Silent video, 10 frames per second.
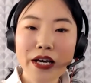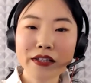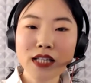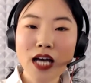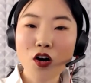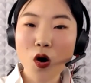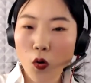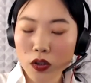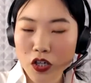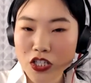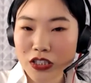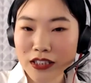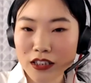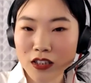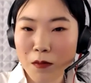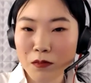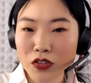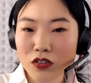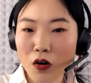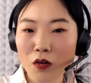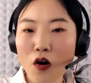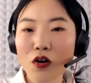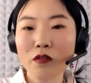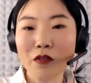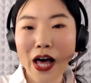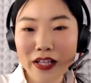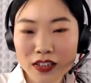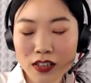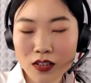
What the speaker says: Is our old education systems no longer valid,